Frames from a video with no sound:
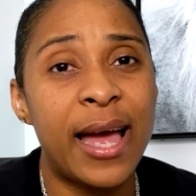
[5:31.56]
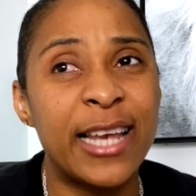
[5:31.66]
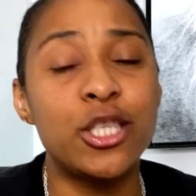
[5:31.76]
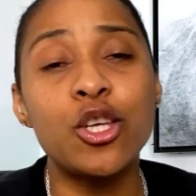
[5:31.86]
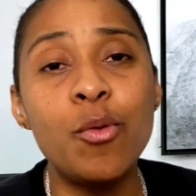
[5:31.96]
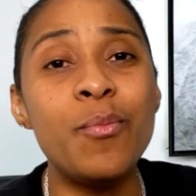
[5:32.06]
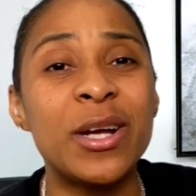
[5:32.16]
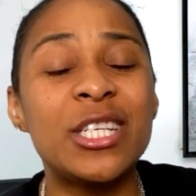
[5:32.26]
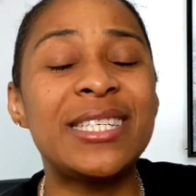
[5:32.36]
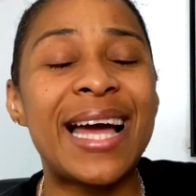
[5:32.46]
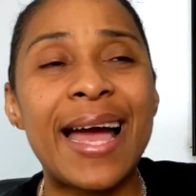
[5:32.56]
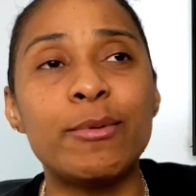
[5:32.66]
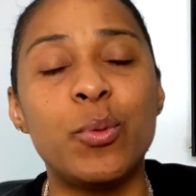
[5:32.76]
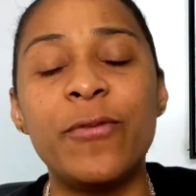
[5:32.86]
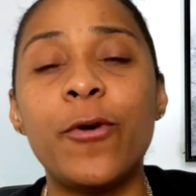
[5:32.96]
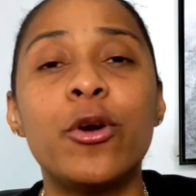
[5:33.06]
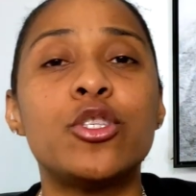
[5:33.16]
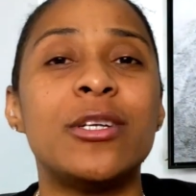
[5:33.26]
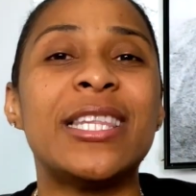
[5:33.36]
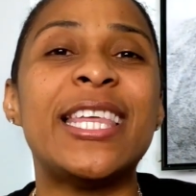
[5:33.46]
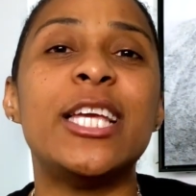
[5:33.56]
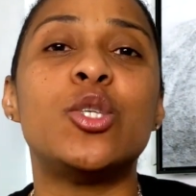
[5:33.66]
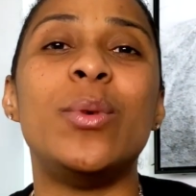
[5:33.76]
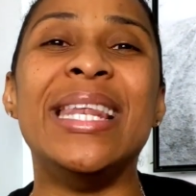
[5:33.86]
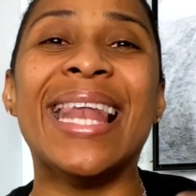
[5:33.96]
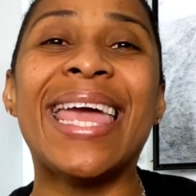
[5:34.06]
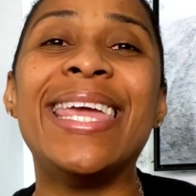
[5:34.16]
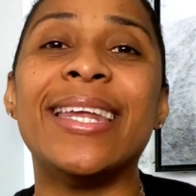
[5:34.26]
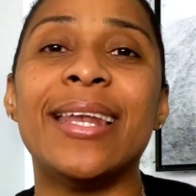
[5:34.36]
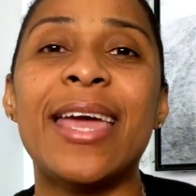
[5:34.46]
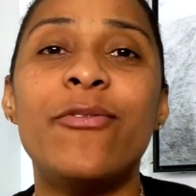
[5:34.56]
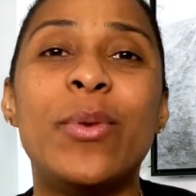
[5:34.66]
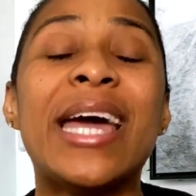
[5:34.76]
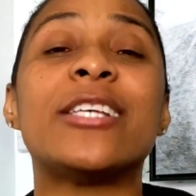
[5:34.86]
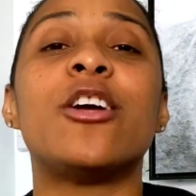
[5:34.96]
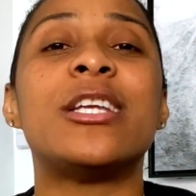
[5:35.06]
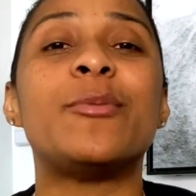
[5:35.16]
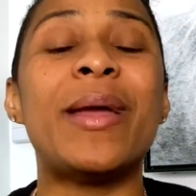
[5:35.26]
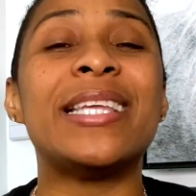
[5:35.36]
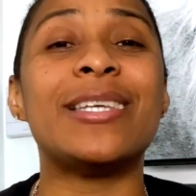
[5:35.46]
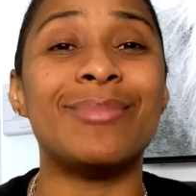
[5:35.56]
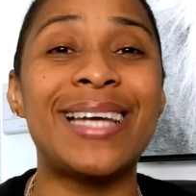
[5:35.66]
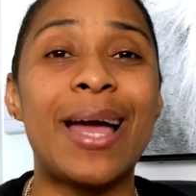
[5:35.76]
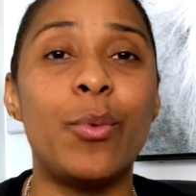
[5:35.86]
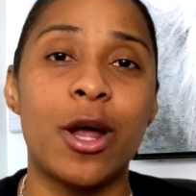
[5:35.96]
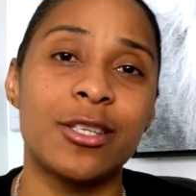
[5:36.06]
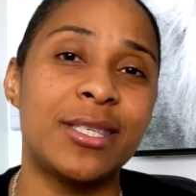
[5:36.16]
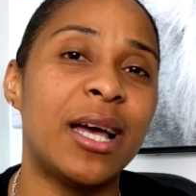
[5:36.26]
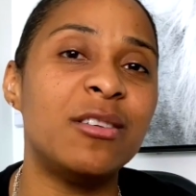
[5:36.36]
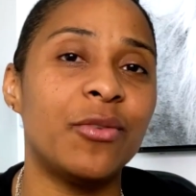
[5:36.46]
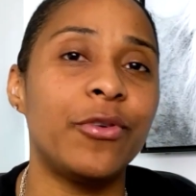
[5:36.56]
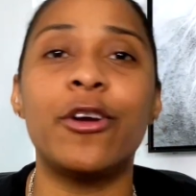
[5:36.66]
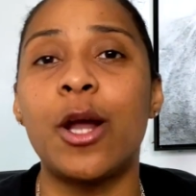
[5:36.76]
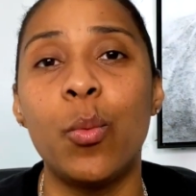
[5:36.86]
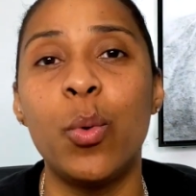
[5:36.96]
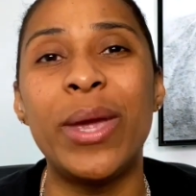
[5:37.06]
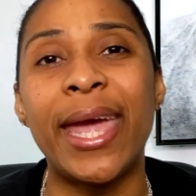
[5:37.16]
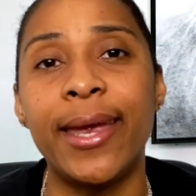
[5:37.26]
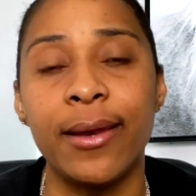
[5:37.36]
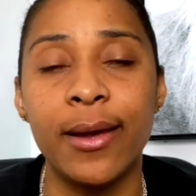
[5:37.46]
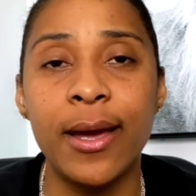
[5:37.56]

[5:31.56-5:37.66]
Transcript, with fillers: And so much times we focus on the things we like in life, we got to start spending some time with ourselves and figuring out what we hate.